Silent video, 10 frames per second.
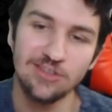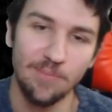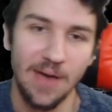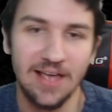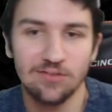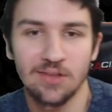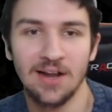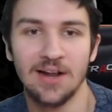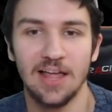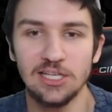the best.
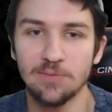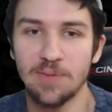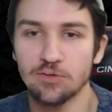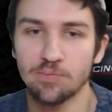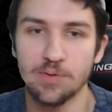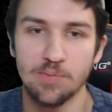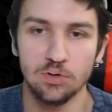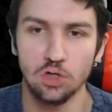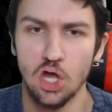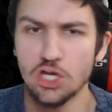That's the best when people
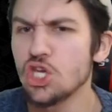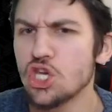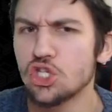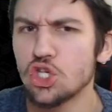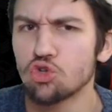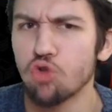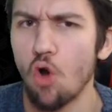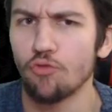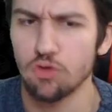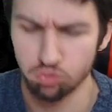are like, easy
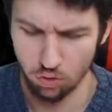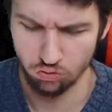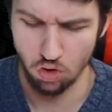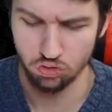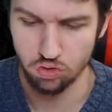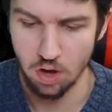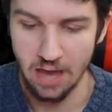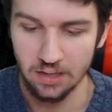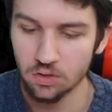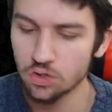trophies with this
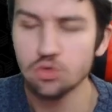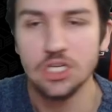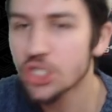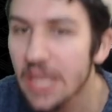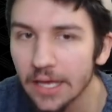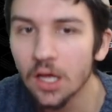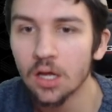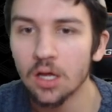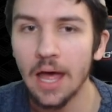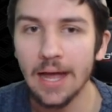deck. There's no such thing.
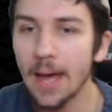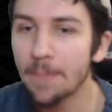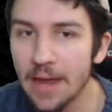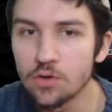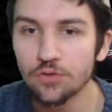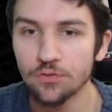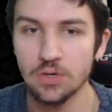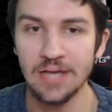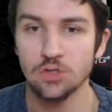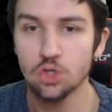I got bad news for you
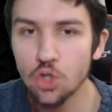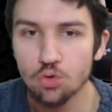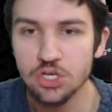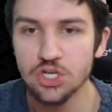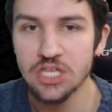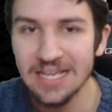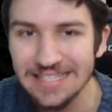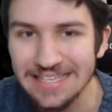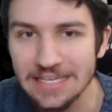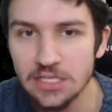guys. There's no such thing
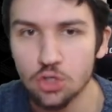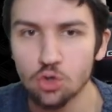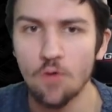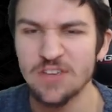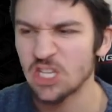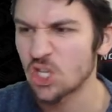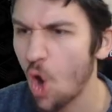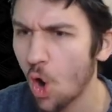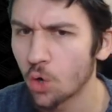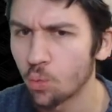as easy trophies. It's
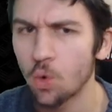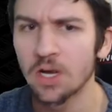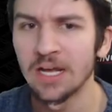hard work,